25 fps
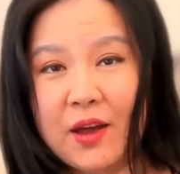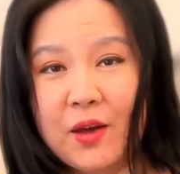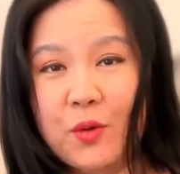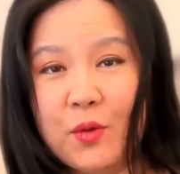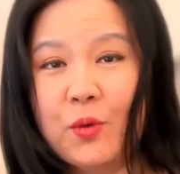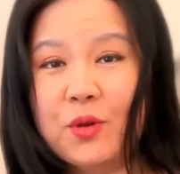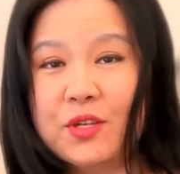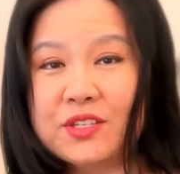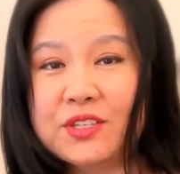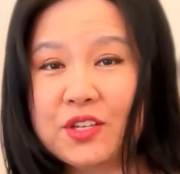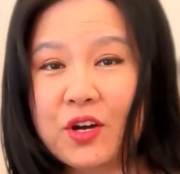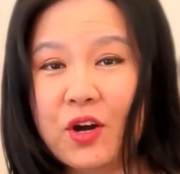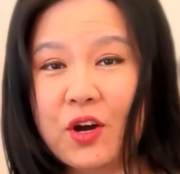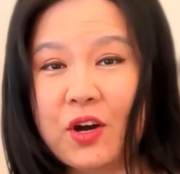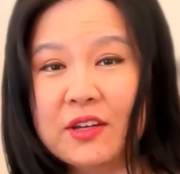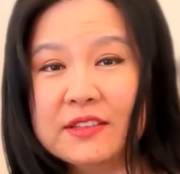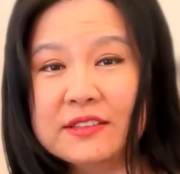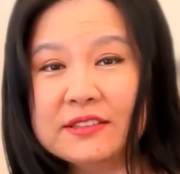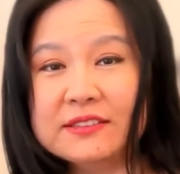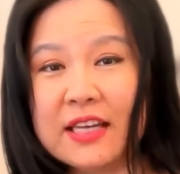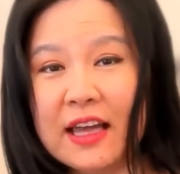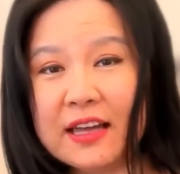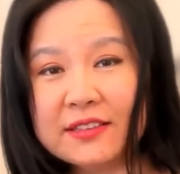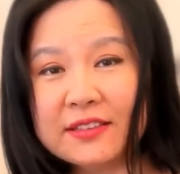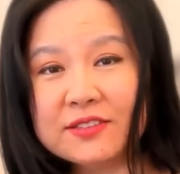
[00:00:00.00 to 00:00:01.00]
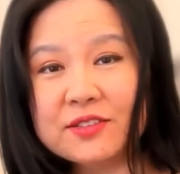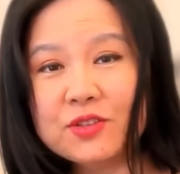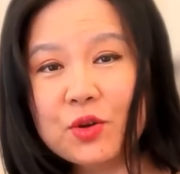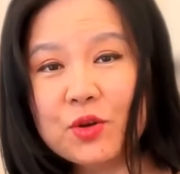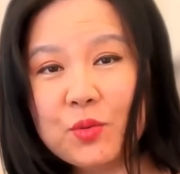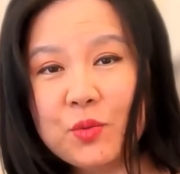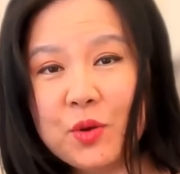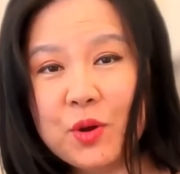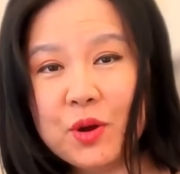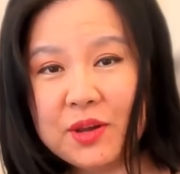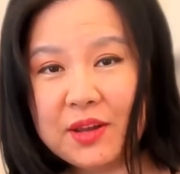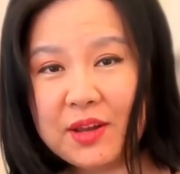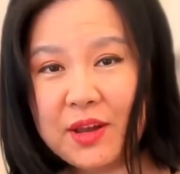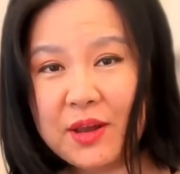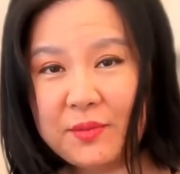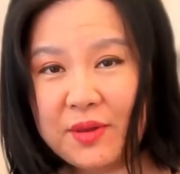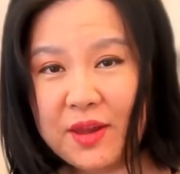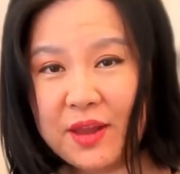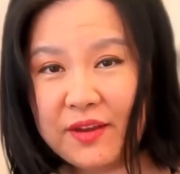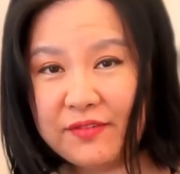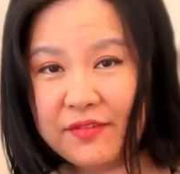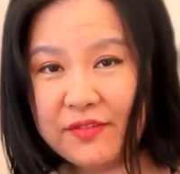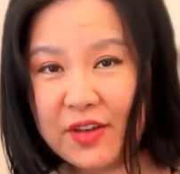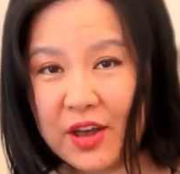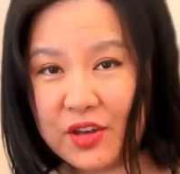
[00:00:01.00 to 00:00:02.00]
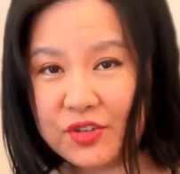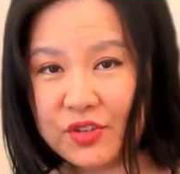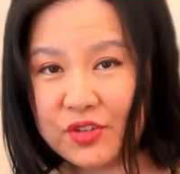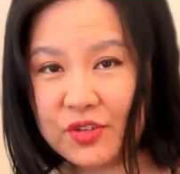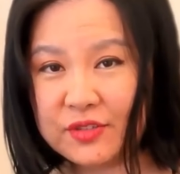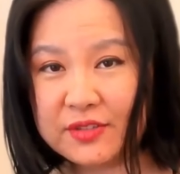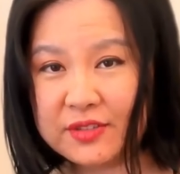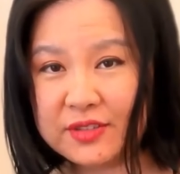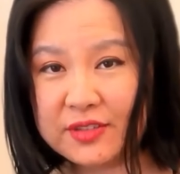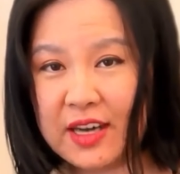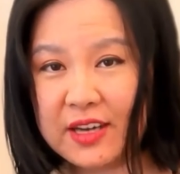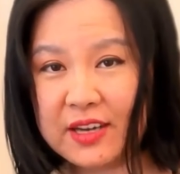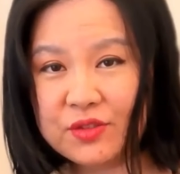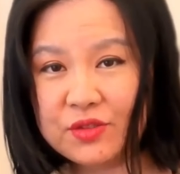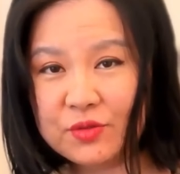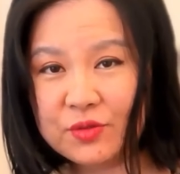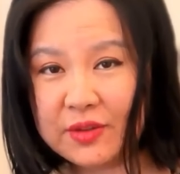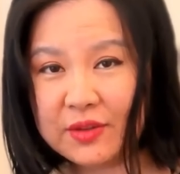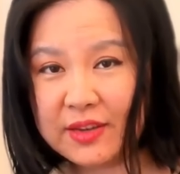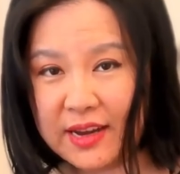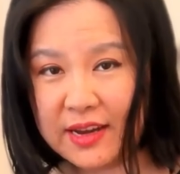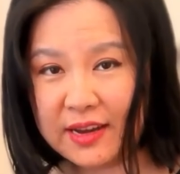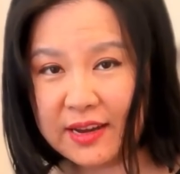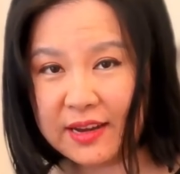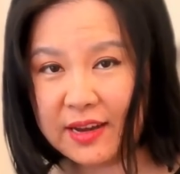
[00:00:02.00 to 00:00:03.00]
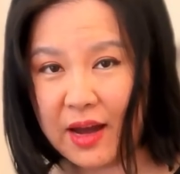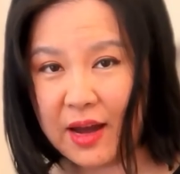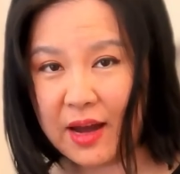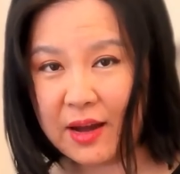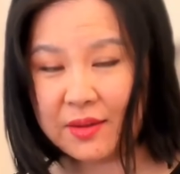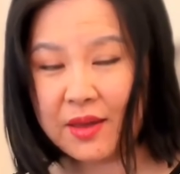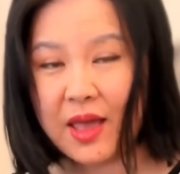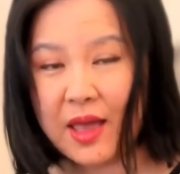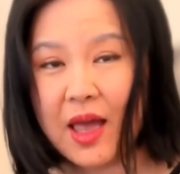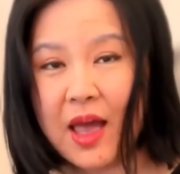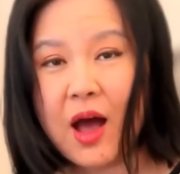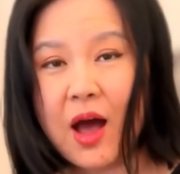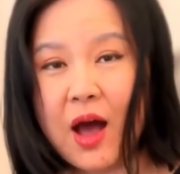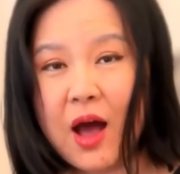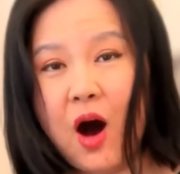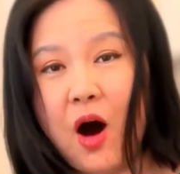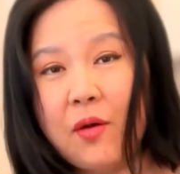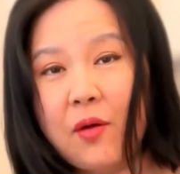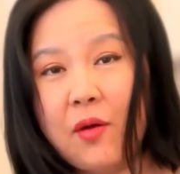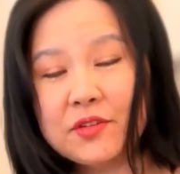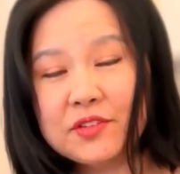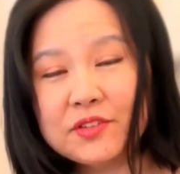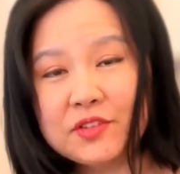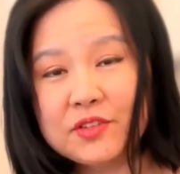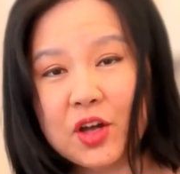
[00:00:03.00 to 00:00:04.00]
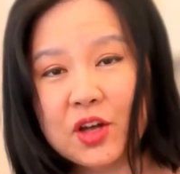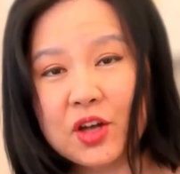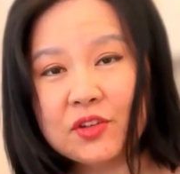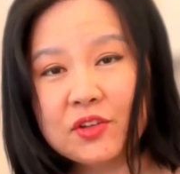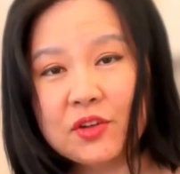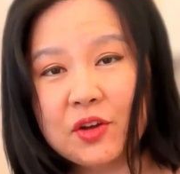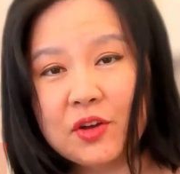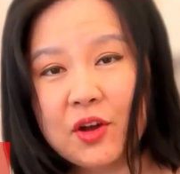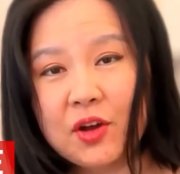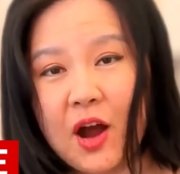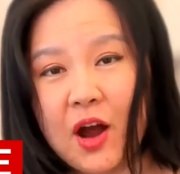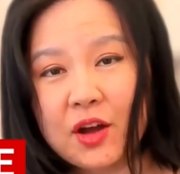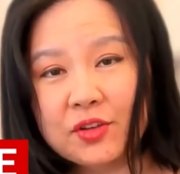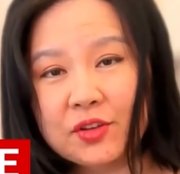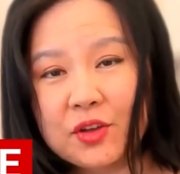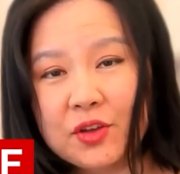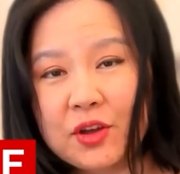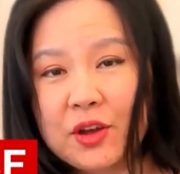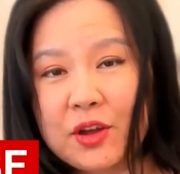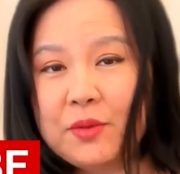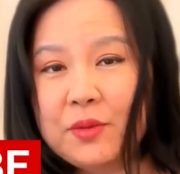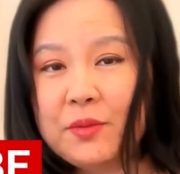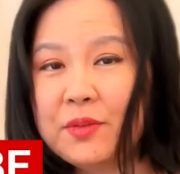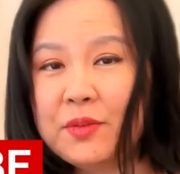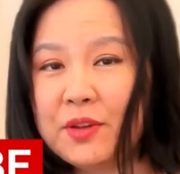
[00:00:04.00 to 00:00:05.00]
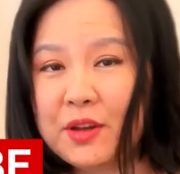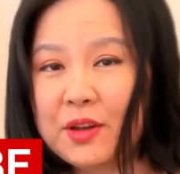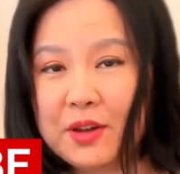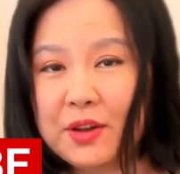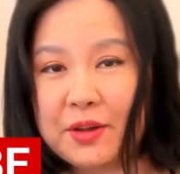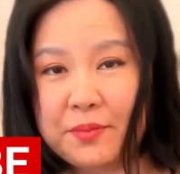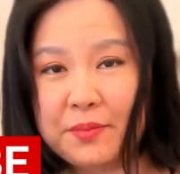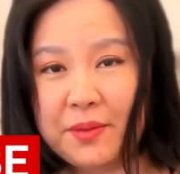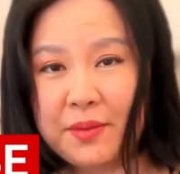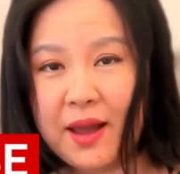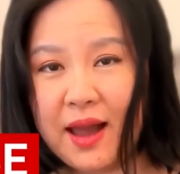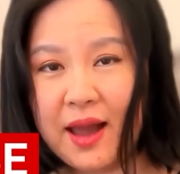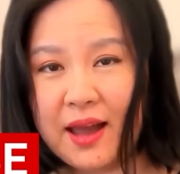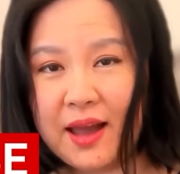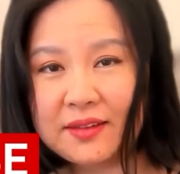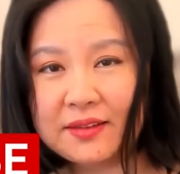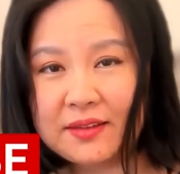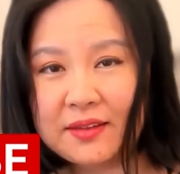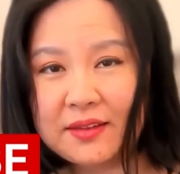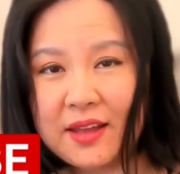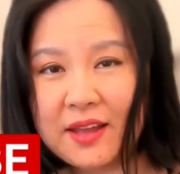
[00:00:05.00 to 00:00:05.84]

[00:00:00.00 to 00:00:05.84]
We turn dense curriculum definitions into the clear, conversational logic you need to pass.